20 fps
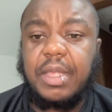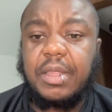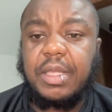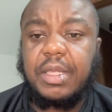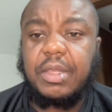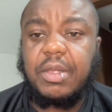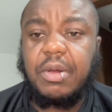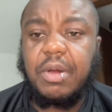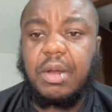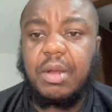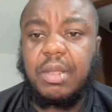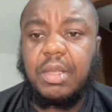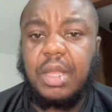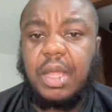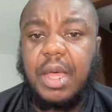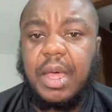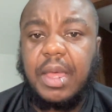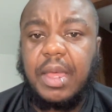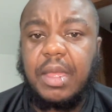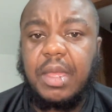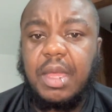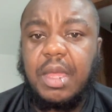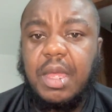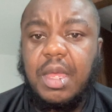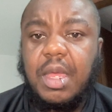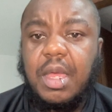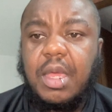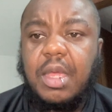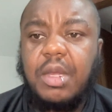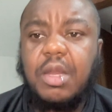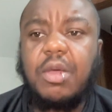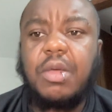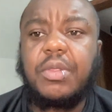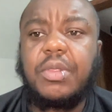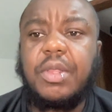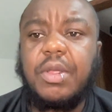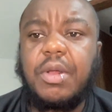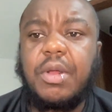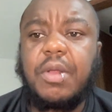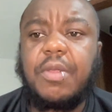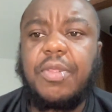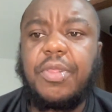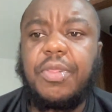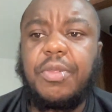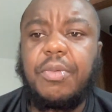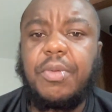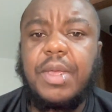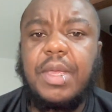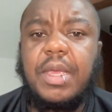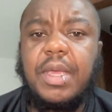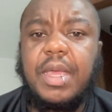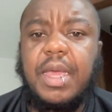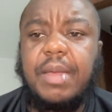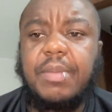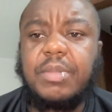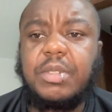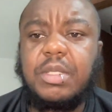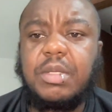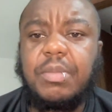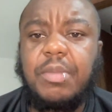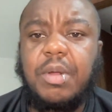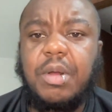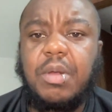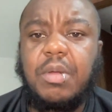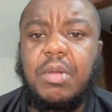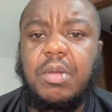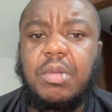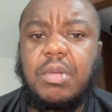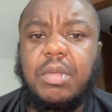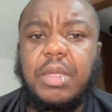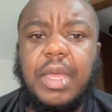I think there are a lot no, there are three games tomorrow.